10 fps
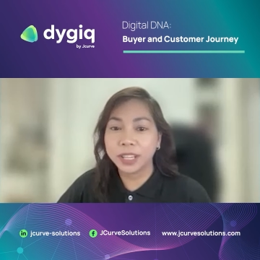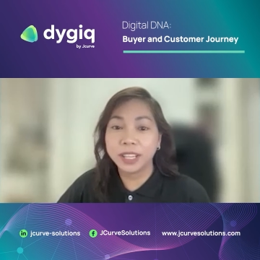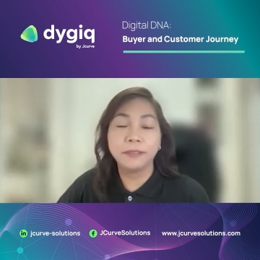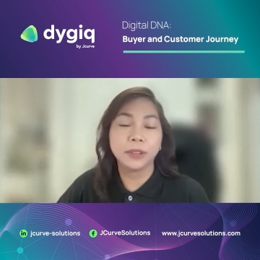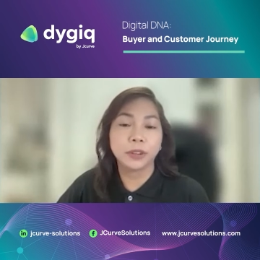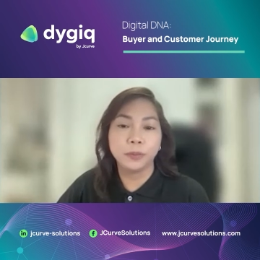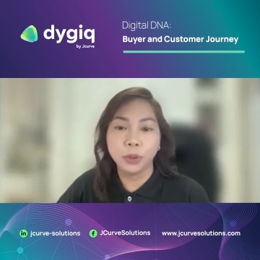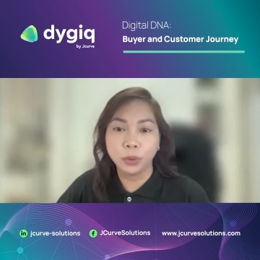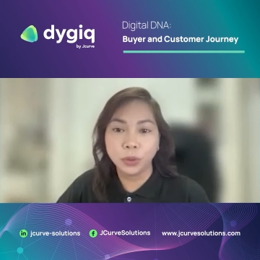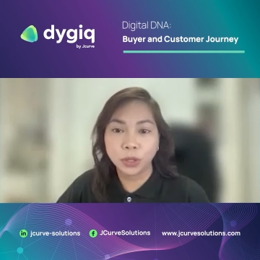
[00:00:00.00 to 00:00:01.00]
or even
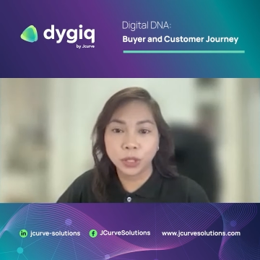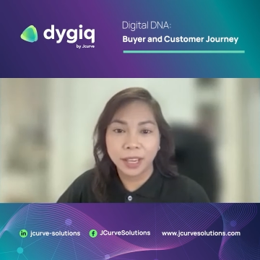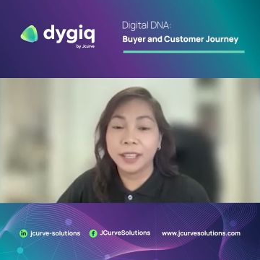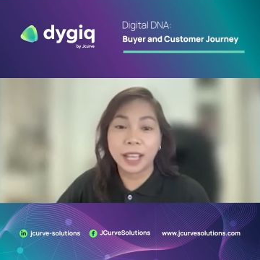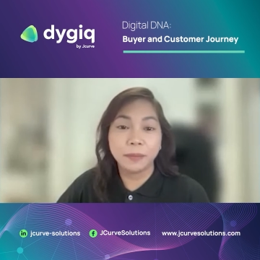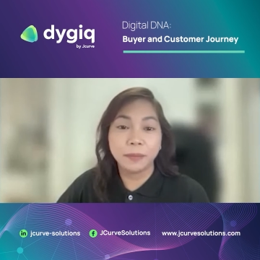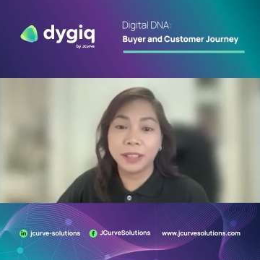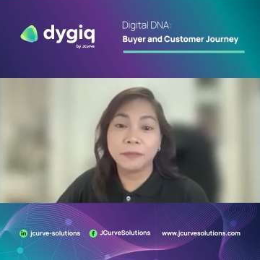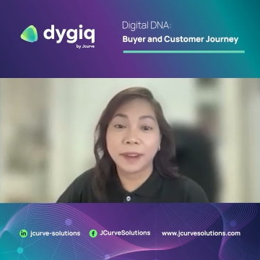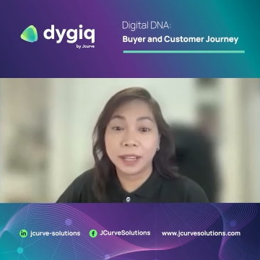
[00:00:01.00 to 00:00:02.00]
reviews, and then I'll
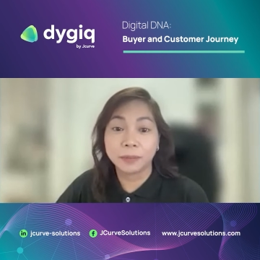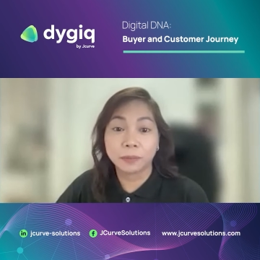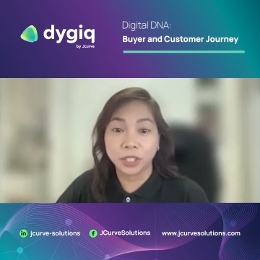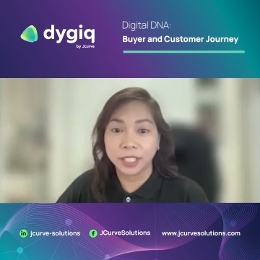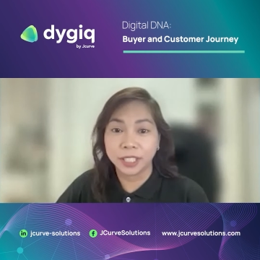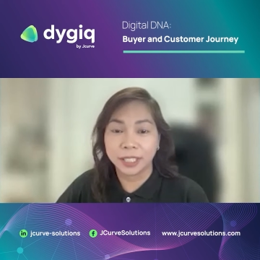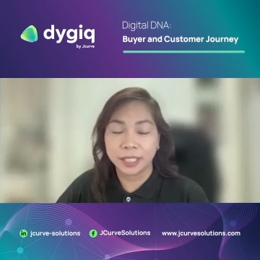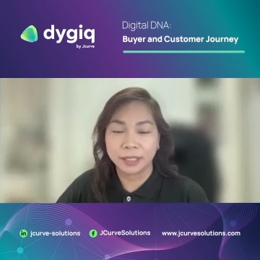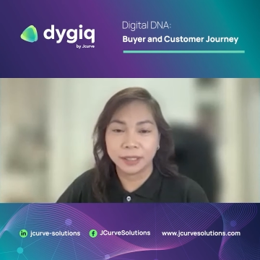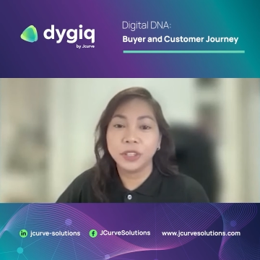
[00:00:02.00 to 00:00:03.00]
make the final purchase.